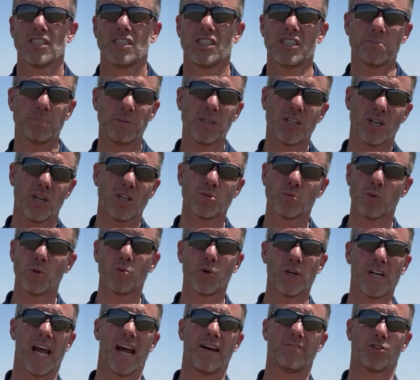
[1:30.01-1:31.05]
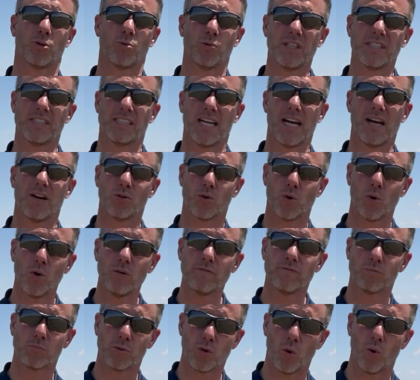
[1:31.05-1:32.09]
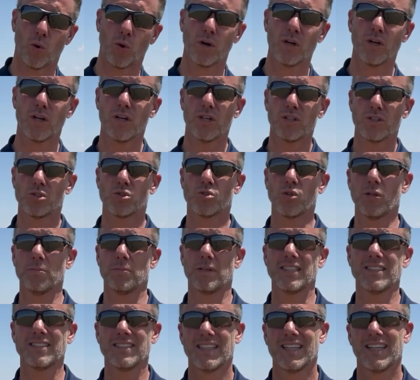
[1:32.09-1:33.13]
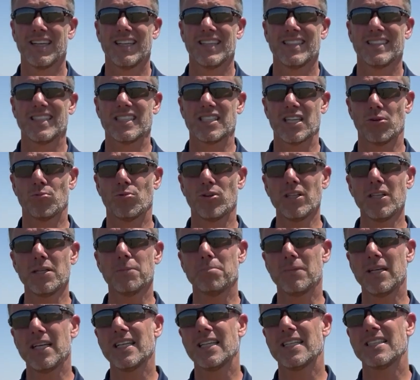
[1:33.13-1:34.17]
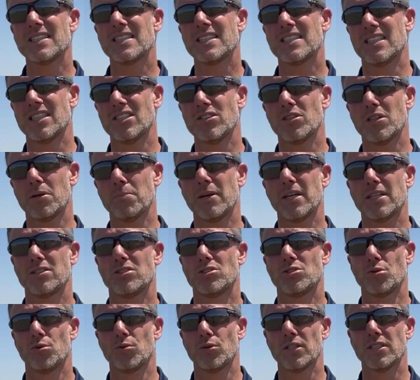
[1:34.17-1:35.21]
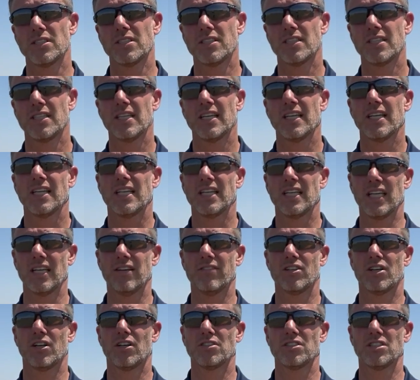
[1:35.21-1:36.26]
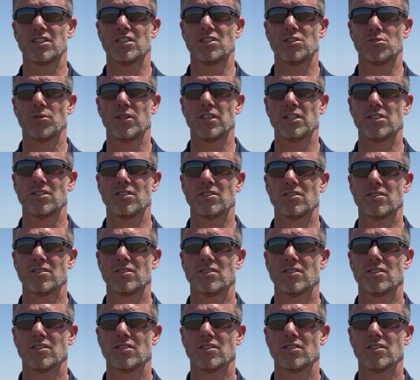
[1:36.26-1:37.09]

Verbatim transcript: Just because we wouldn't have to rinse out going from corn to soybeans, does that really mean it's still the best choice given our situation?